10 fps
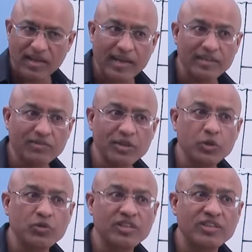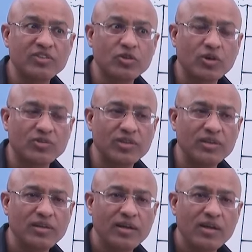and they were using this toxin
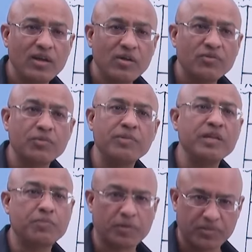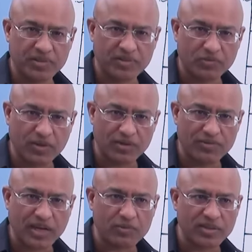for many purposes. One of
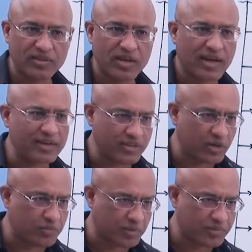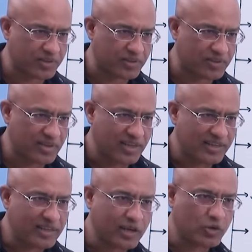that was hunting purposes.
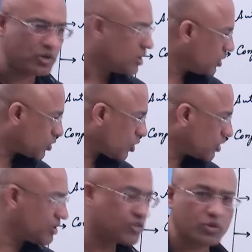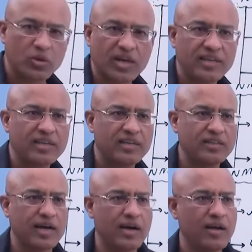They could throw this curare
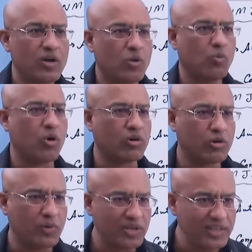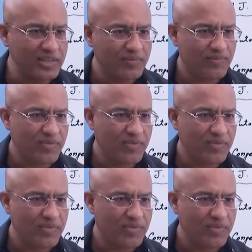in the water body